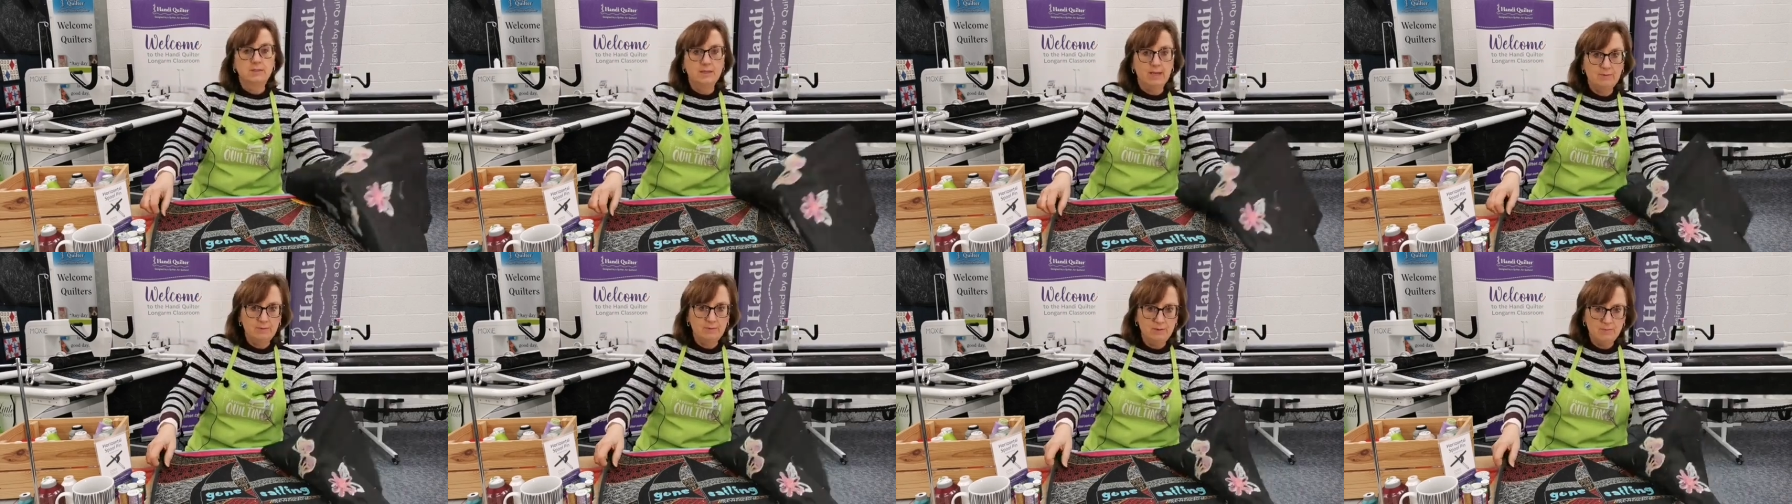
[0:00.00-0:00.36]

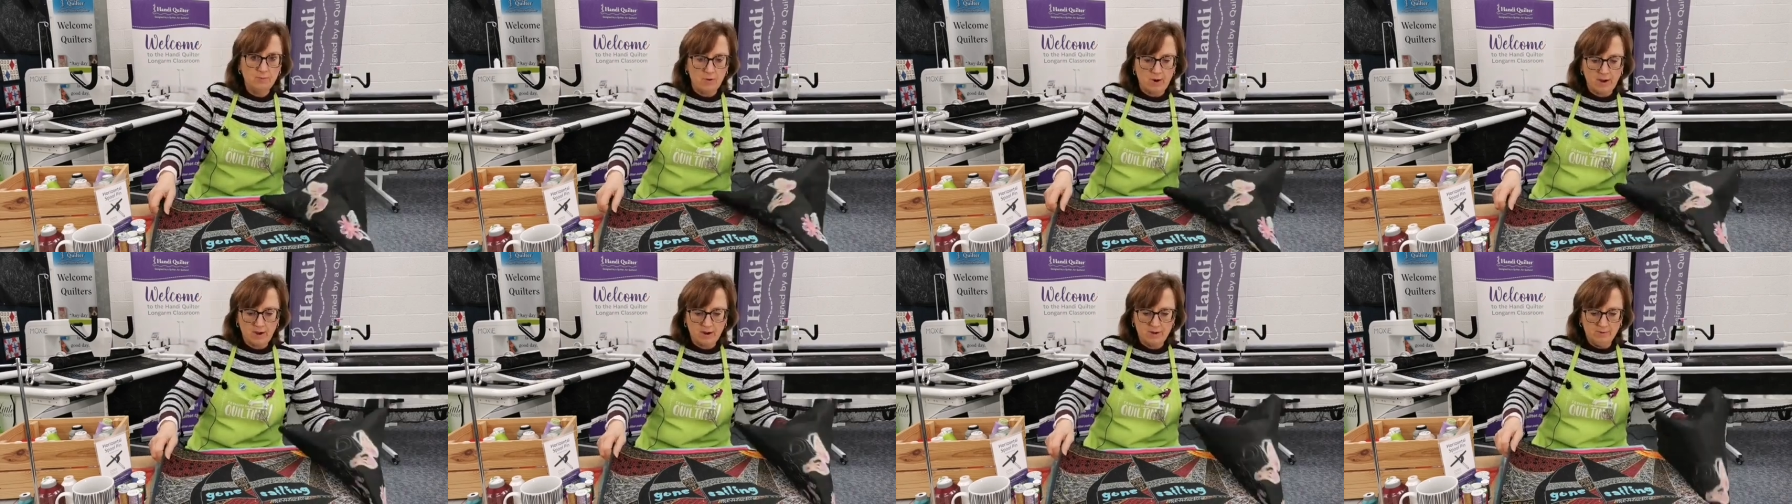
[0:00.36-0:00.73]
Debbie
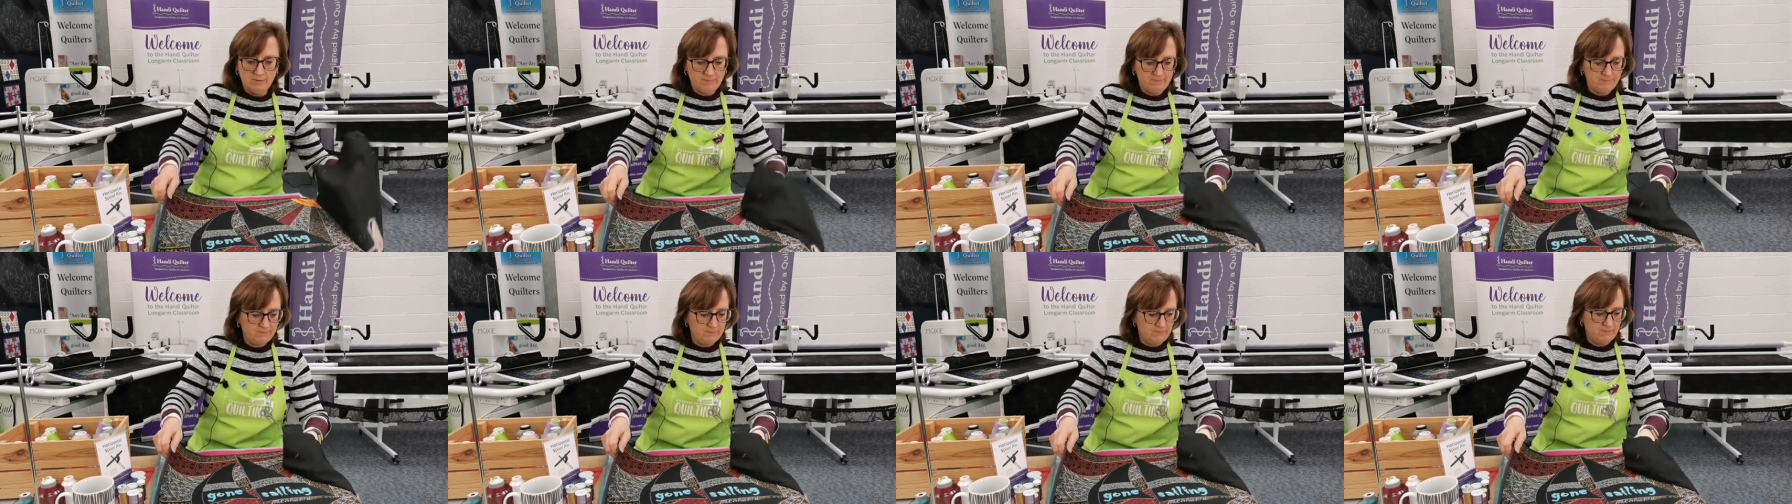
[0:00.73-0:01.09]

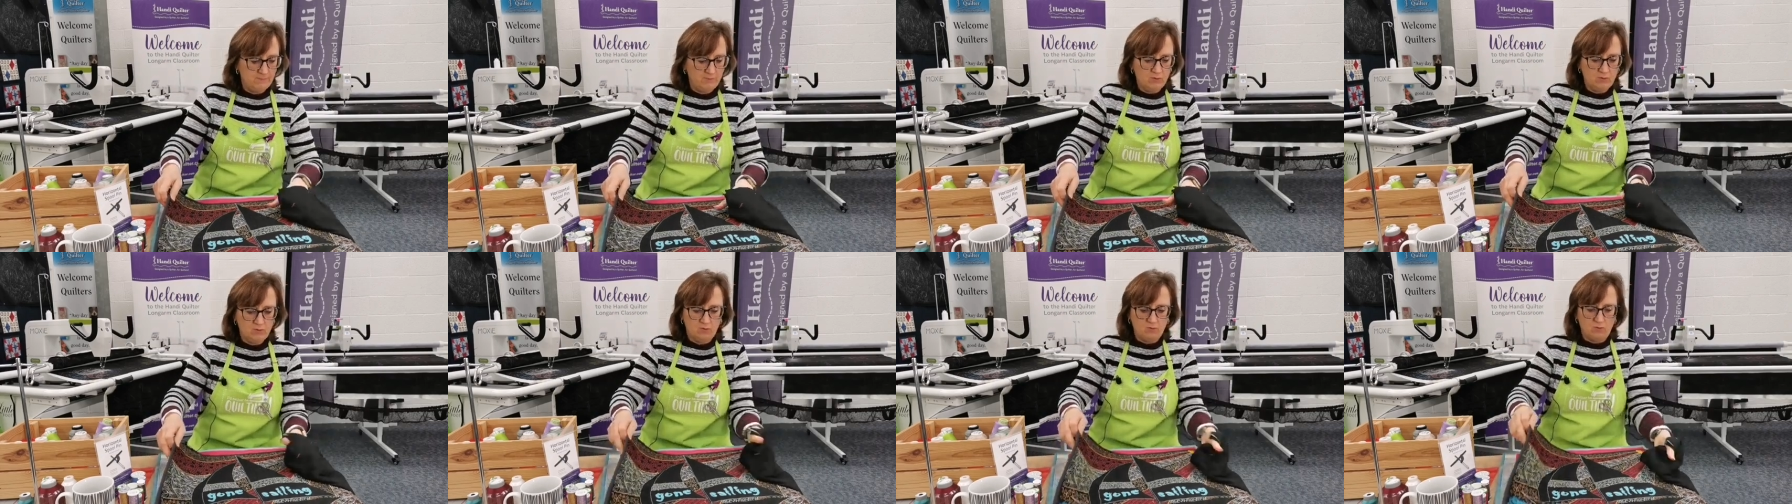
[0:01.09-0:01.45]
Brown,
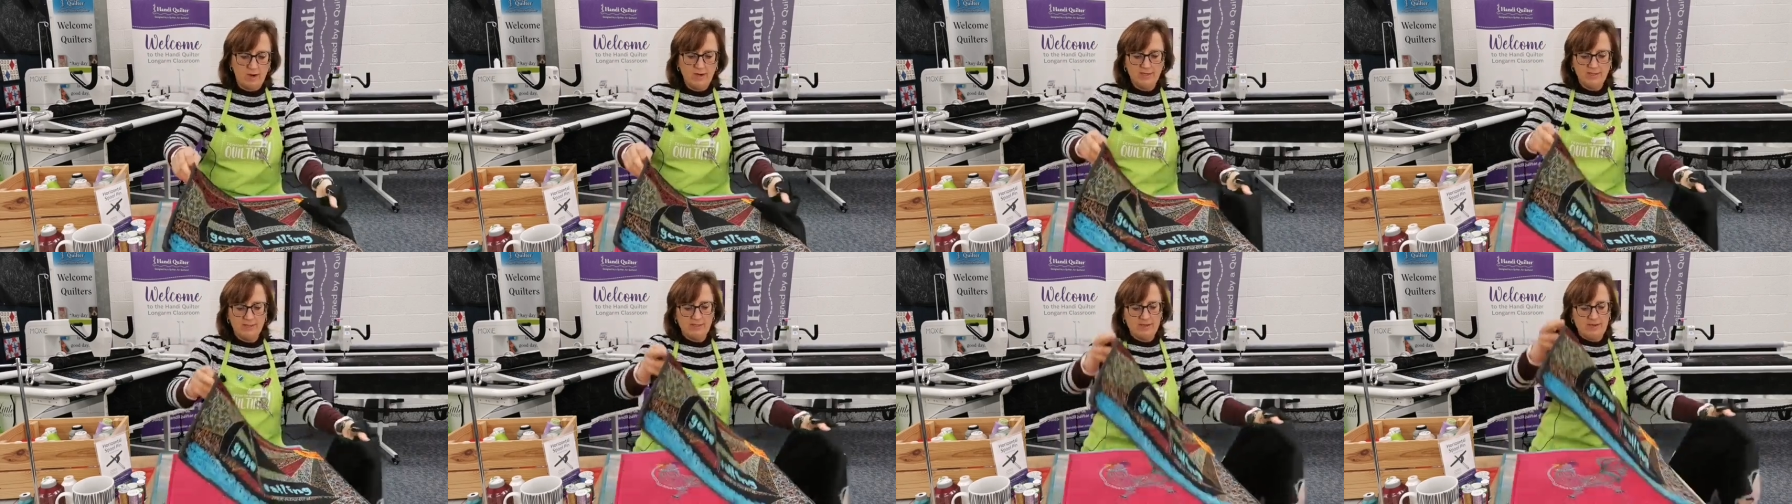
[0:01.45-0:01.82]

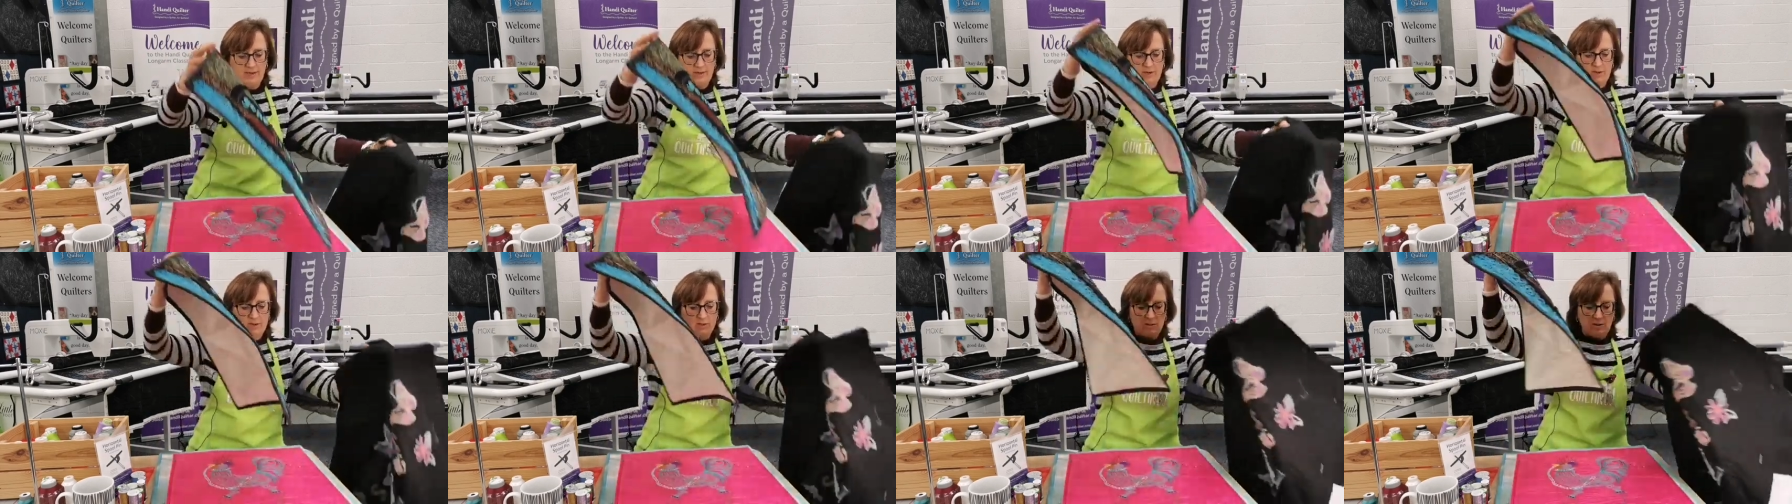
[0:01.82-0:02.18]
great
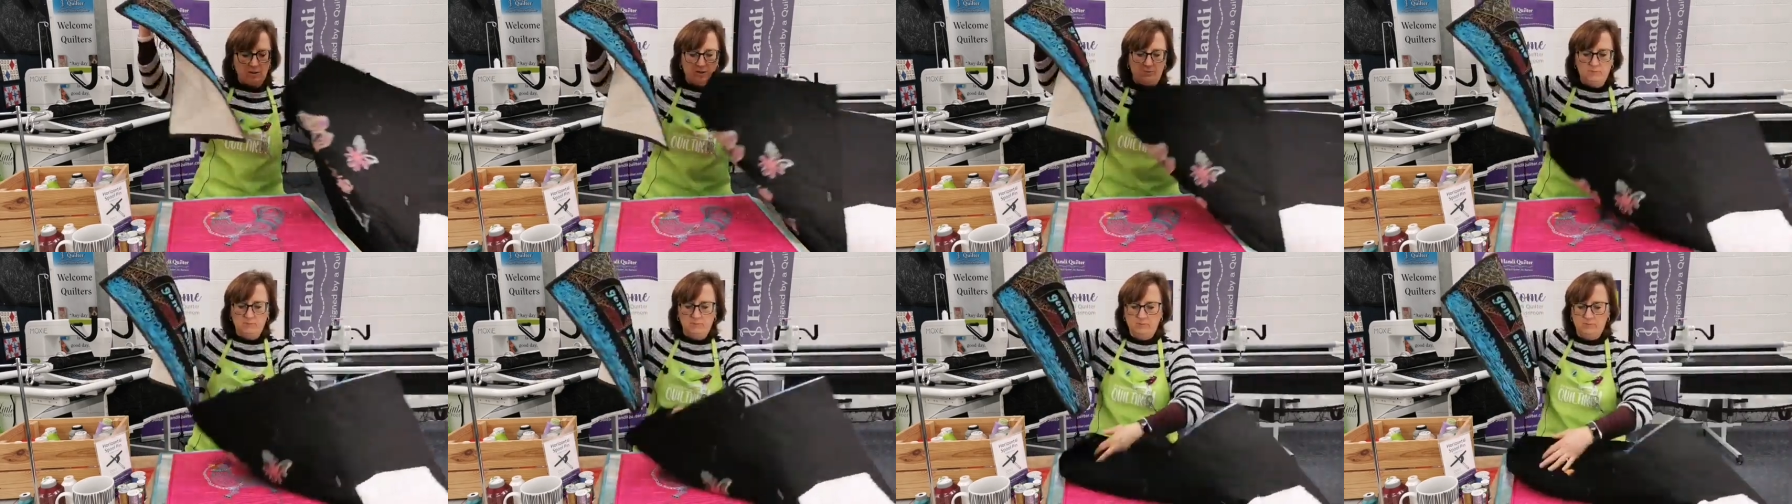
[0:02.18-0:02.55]

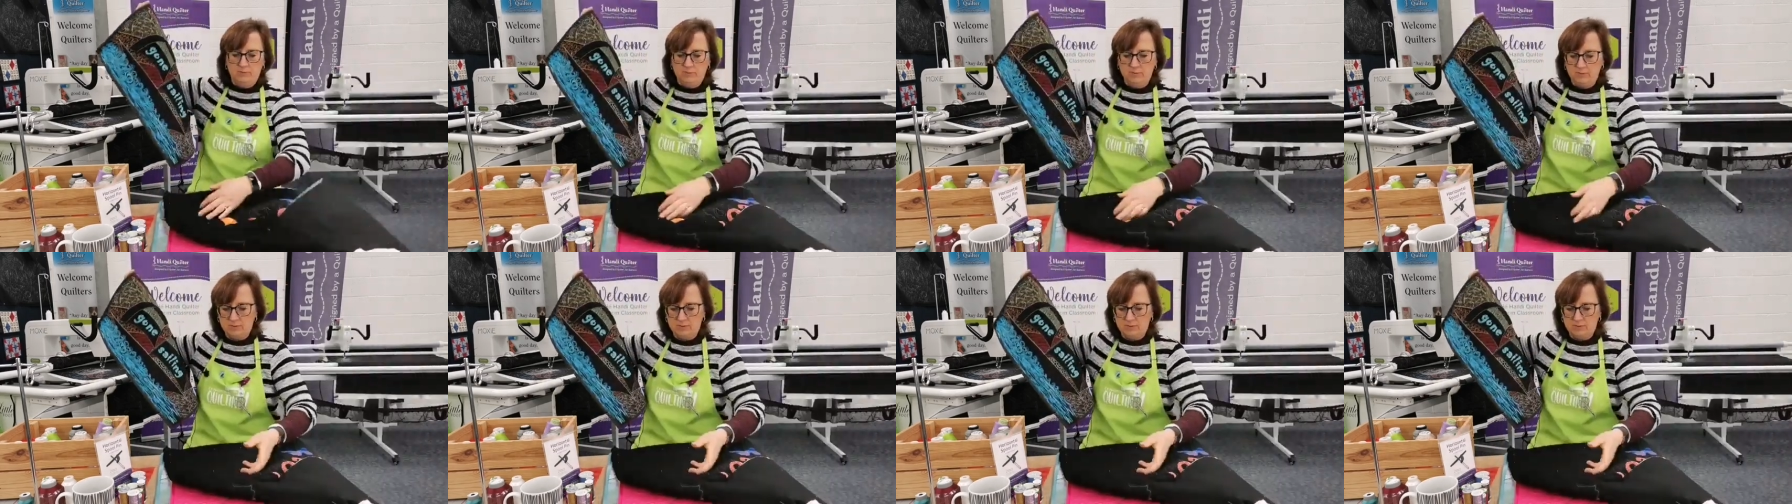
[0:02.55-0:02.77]
selection,